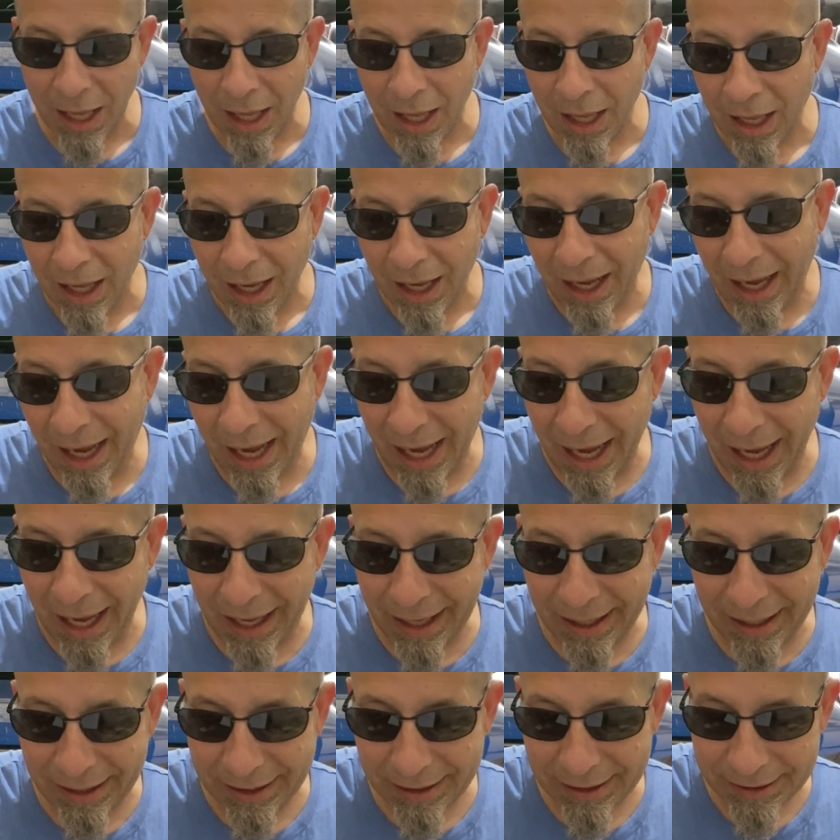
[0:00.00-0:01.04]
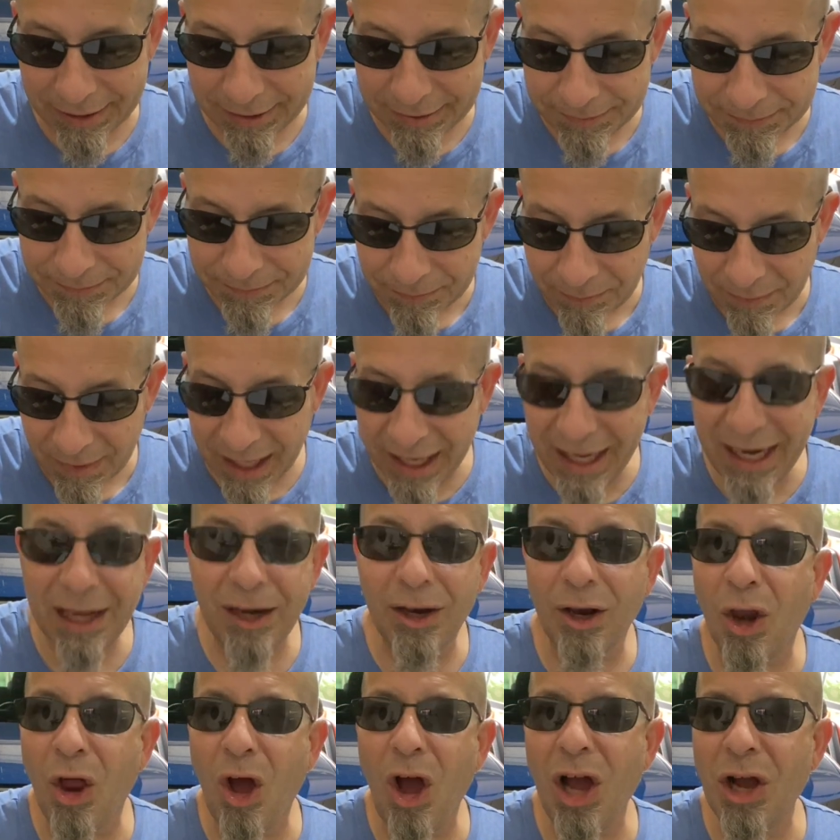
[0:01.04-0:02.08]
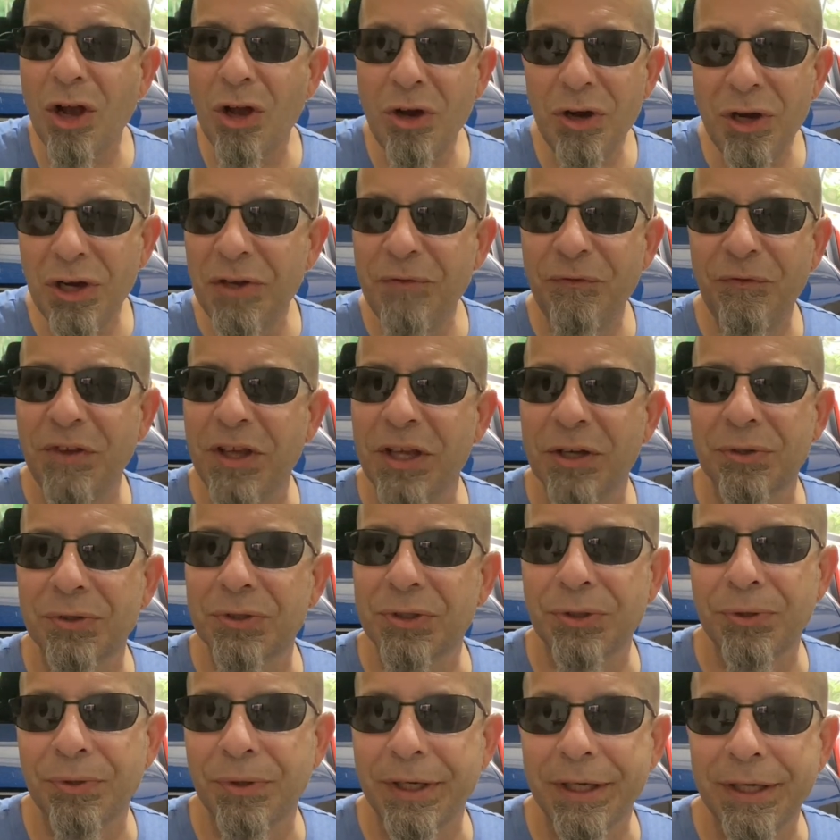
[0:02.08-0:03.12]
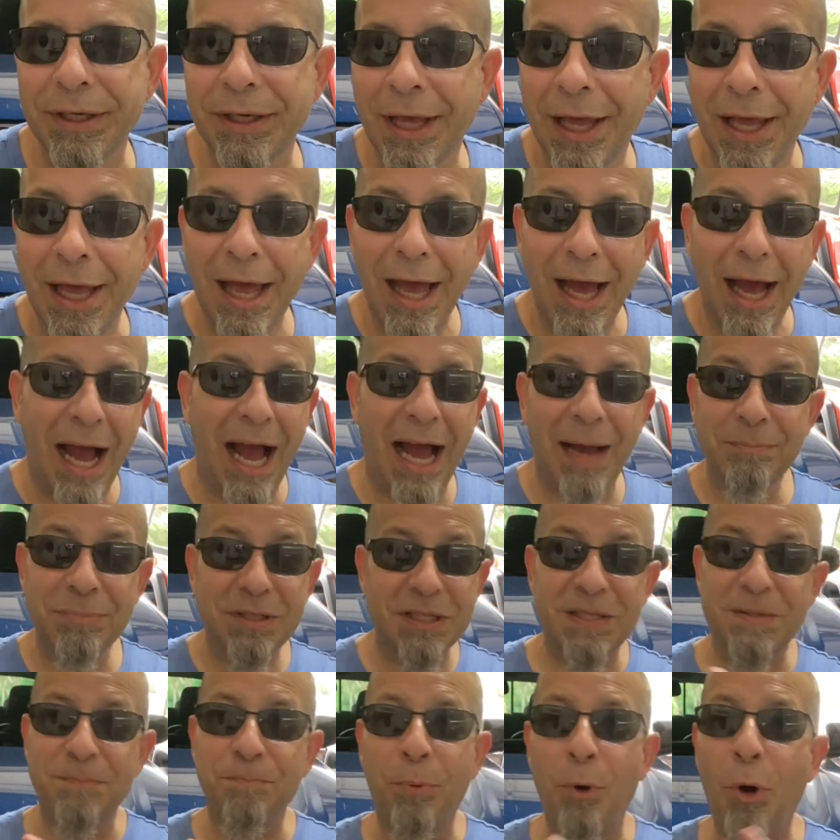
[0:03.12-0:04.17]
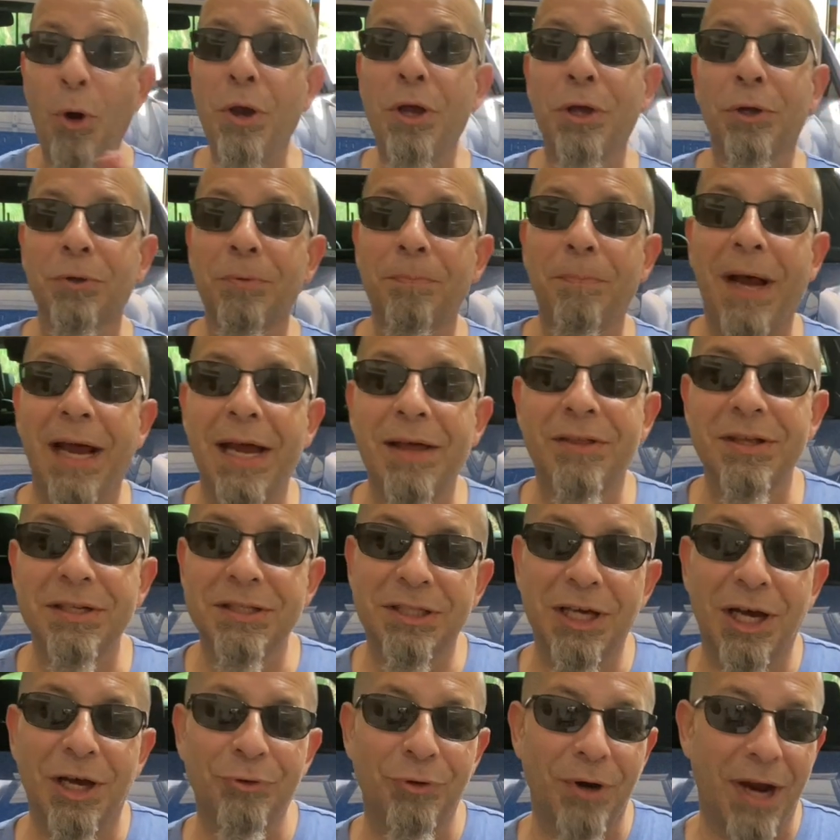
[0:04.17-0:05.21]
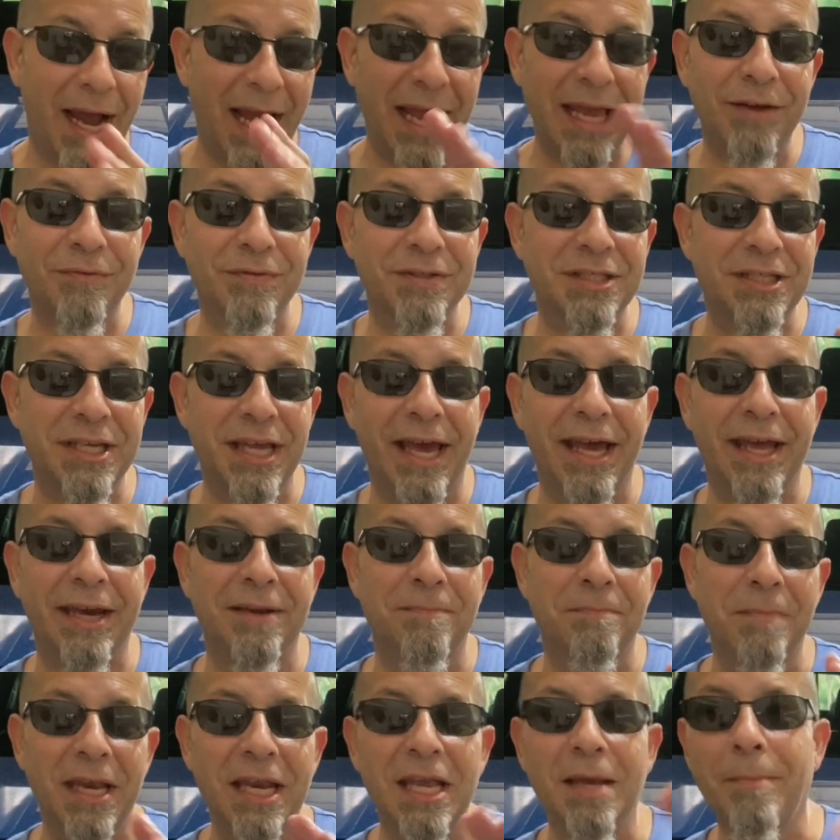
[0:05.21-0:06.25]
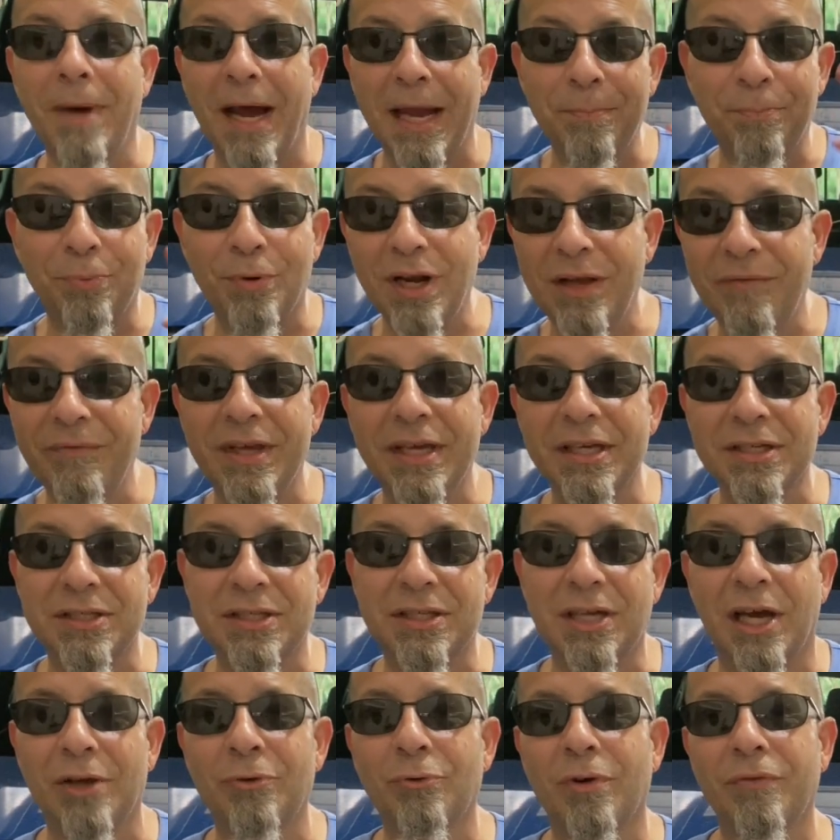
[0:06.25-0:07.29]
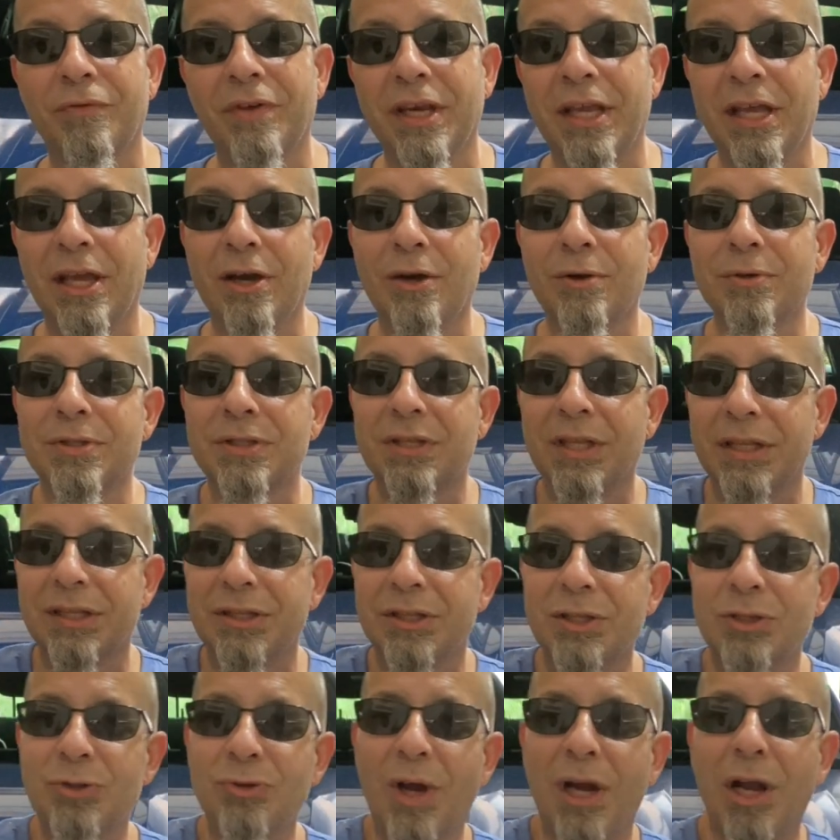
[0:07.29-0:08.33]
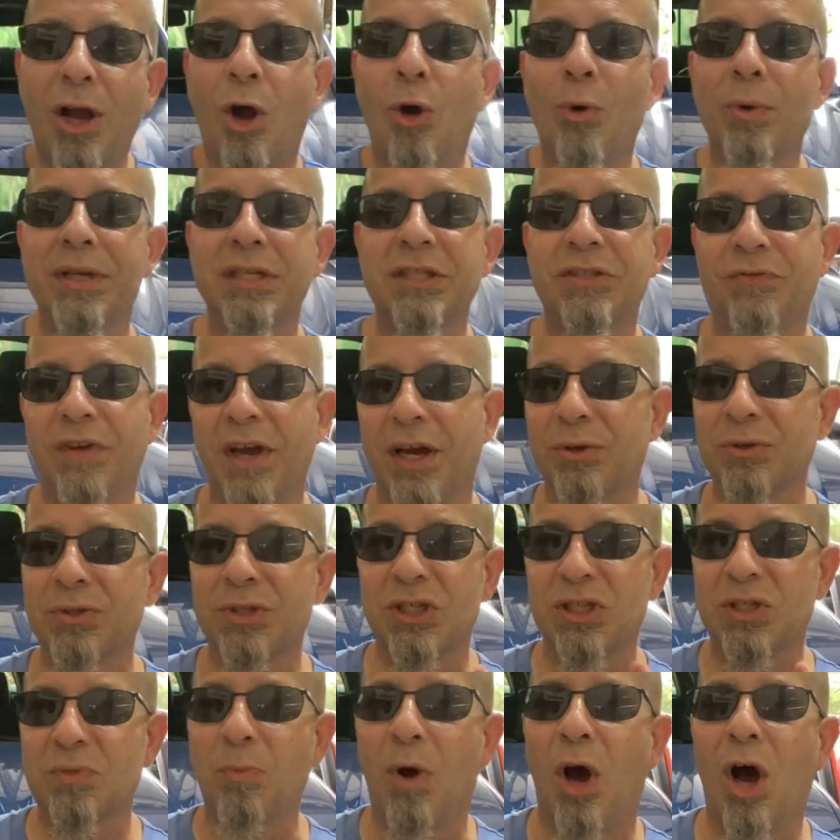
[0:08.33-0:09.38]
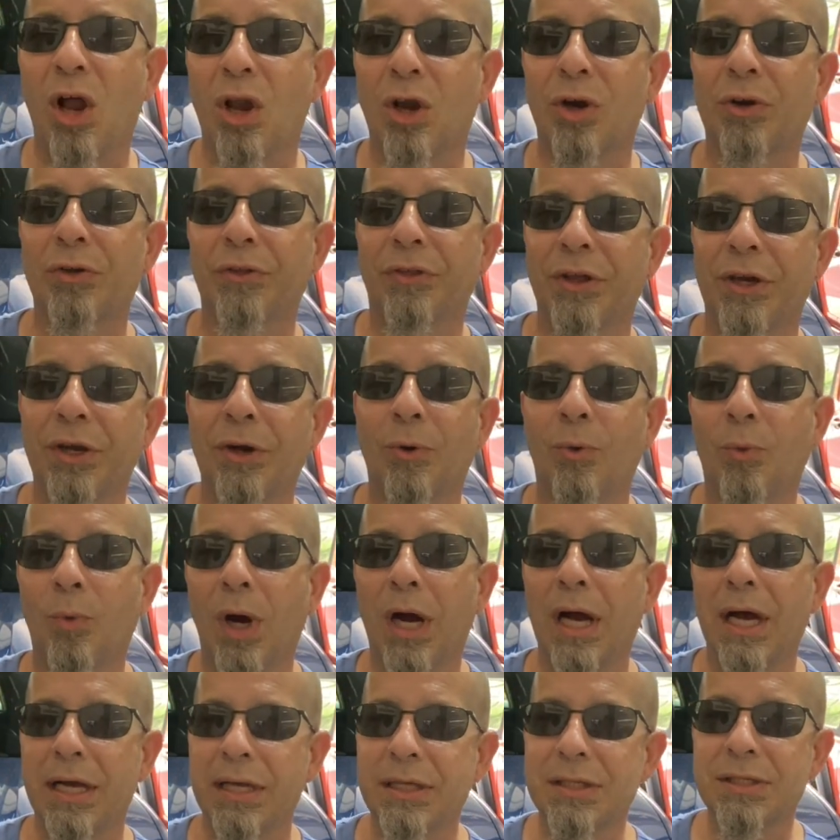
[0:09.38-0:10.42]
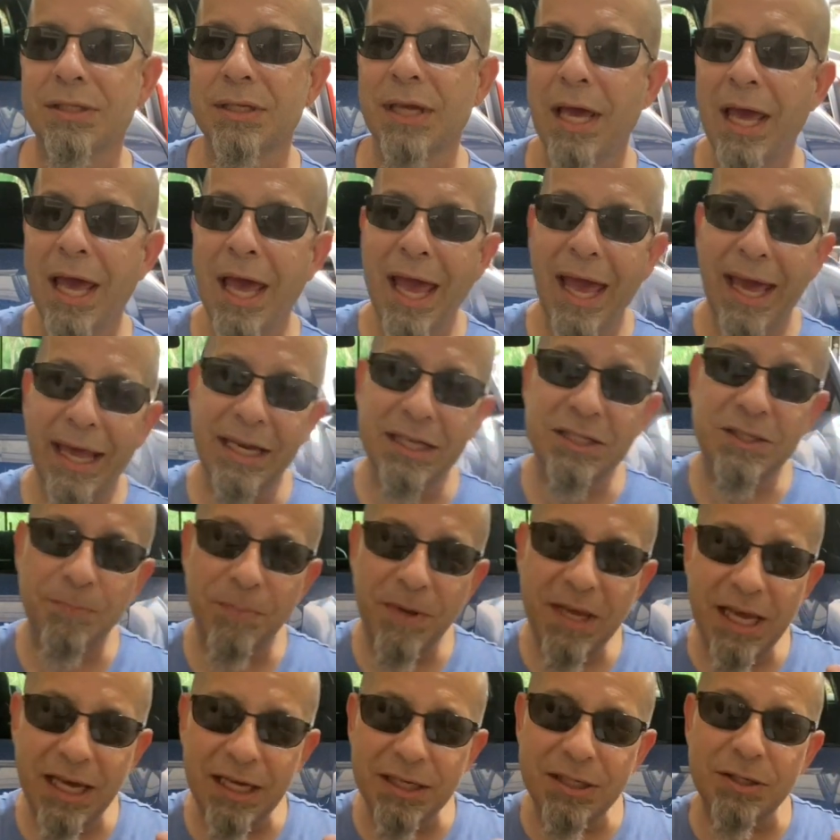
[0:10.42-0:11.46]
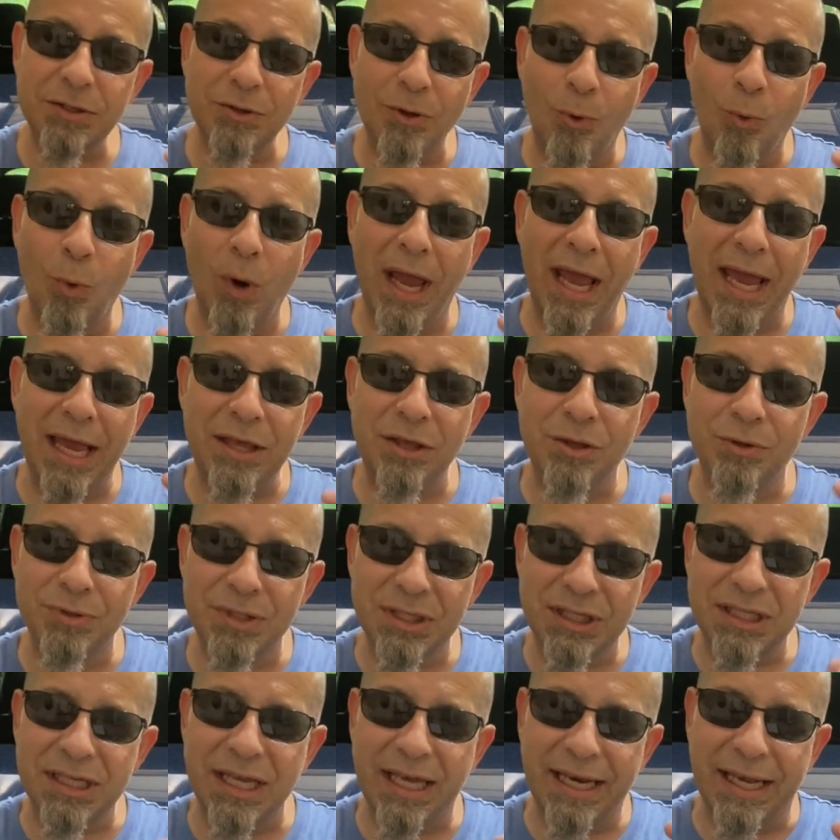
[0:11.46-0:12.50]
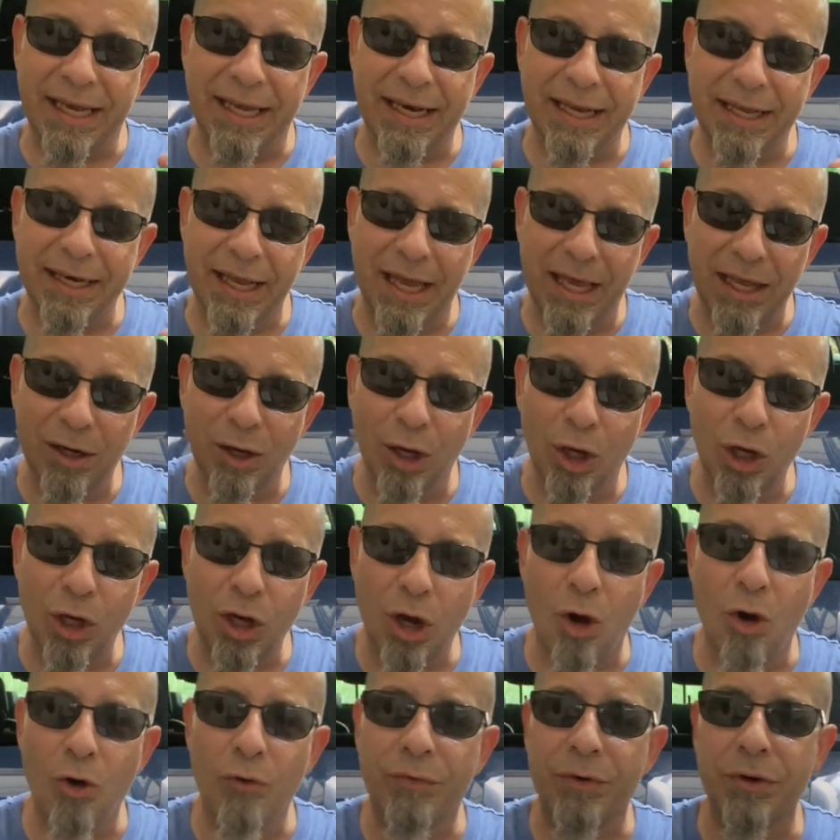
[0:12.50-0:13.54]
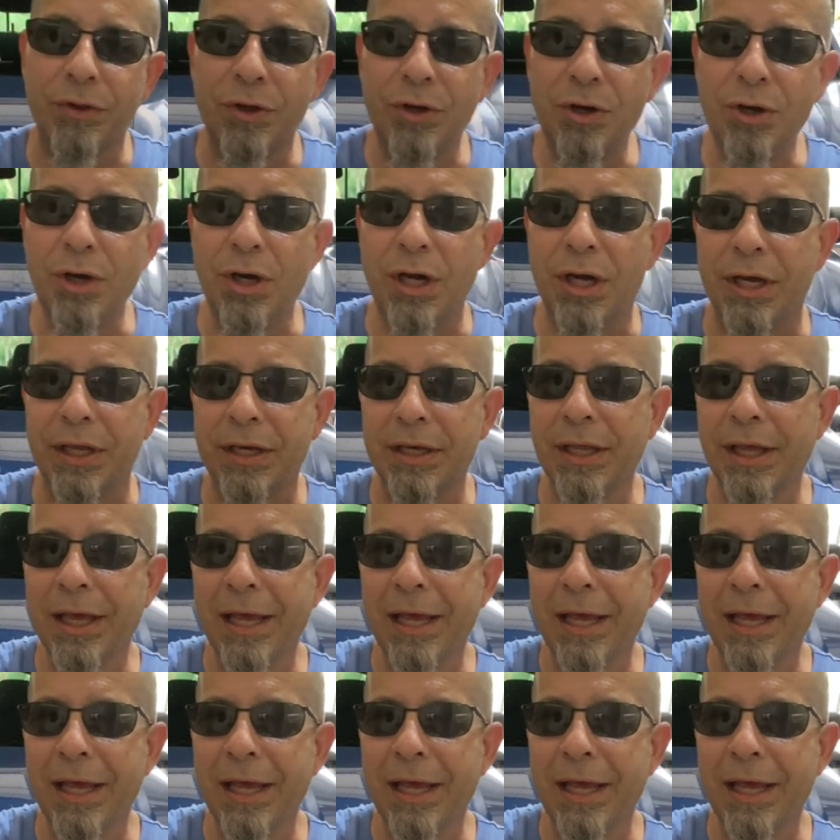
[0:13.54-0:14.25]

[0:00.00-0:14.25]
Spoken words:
It had a long hood feel to it. I'm spoiled by the Tundra. I have said in many of my previous Tundra videos that the truck always felt smaller than it was. And it's because of the way you sit in it and look over the hood.